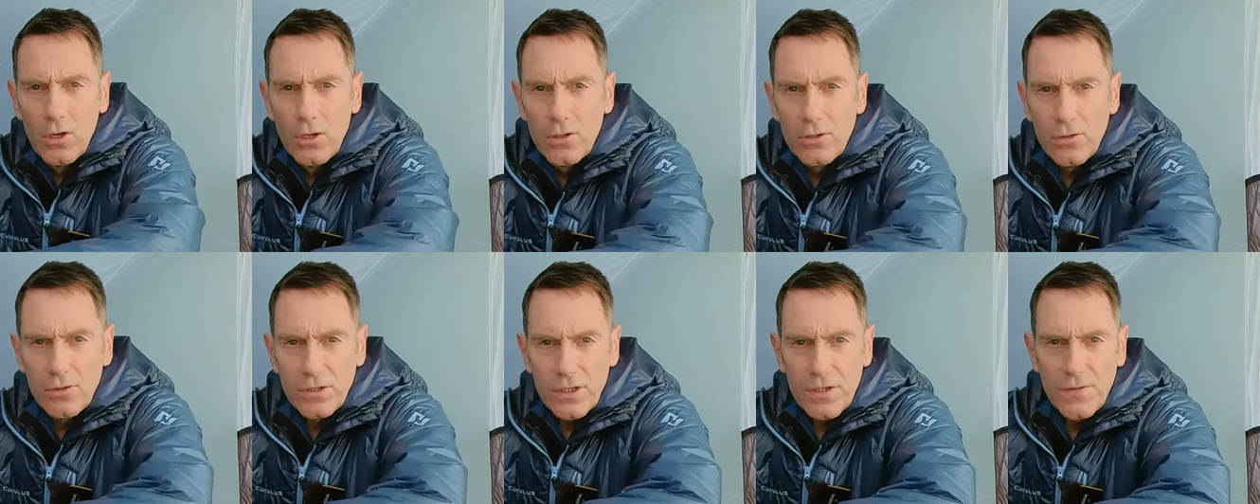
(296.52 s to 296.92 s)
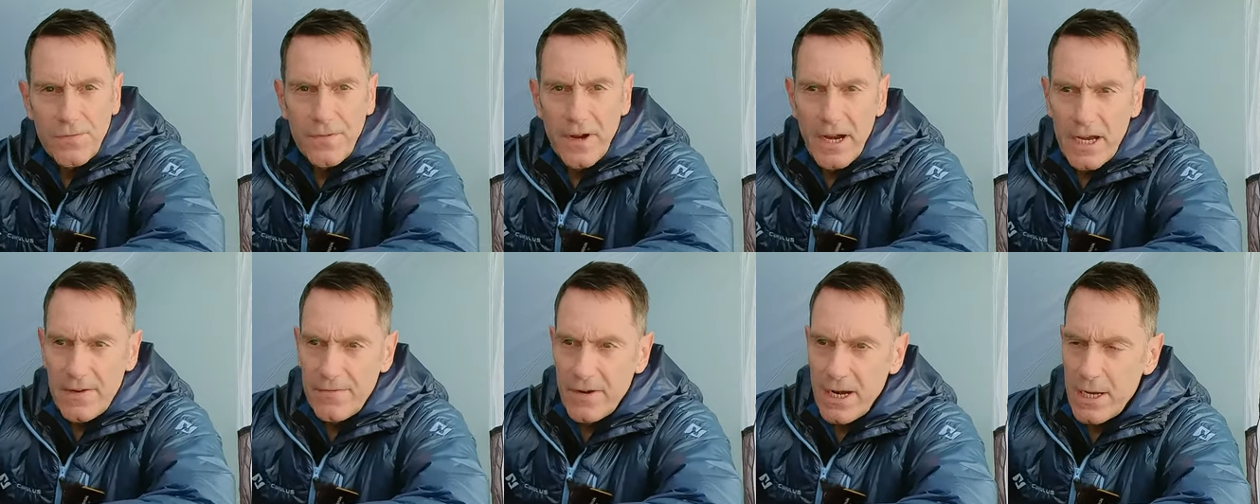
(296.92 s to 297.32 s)
So just
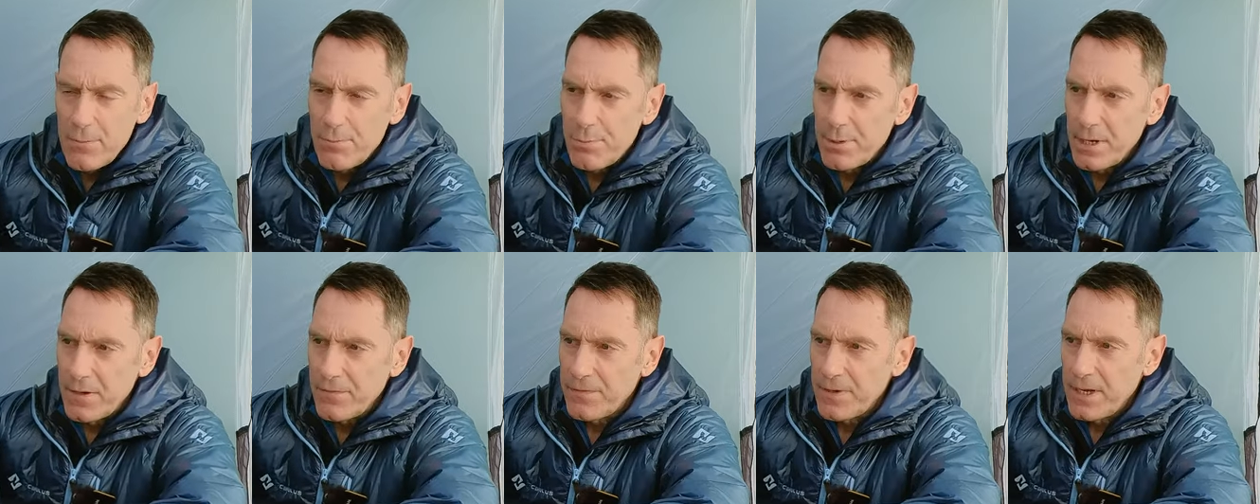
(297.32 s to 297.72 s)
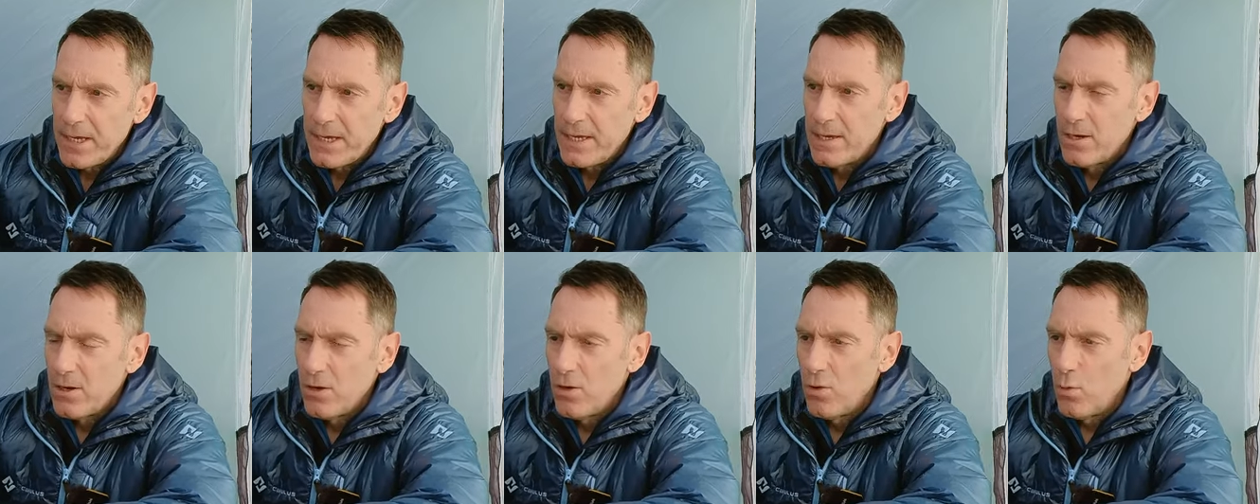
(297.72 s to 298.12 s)
very, very
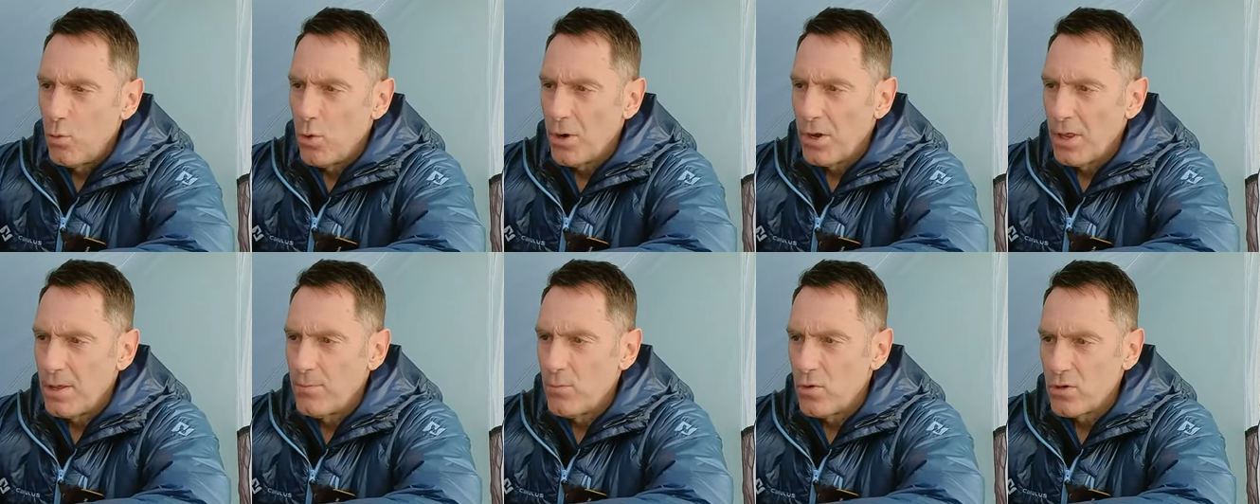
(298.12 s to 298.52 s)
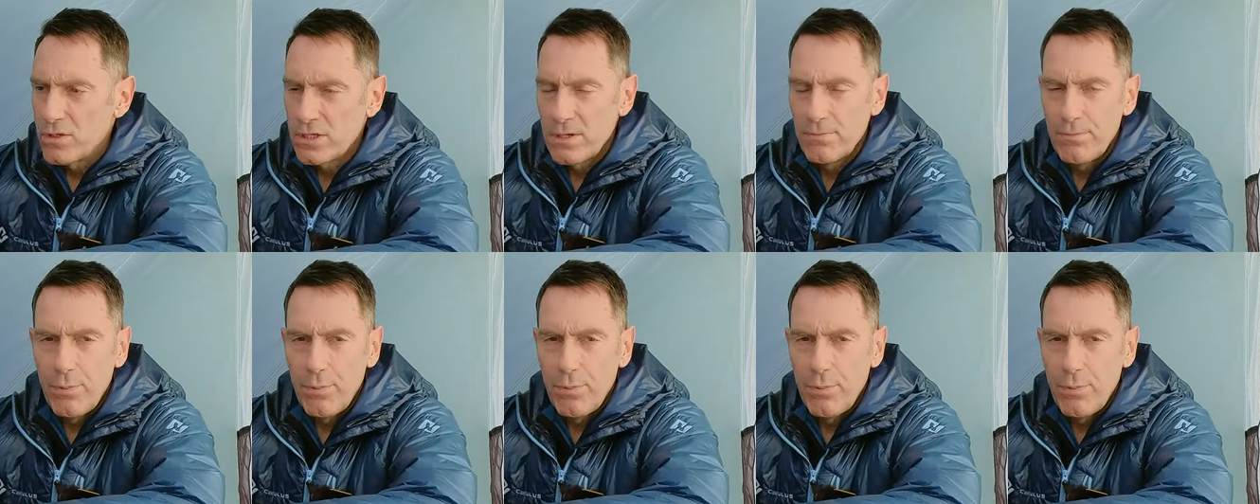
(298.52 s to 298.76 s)
briefly, one of the most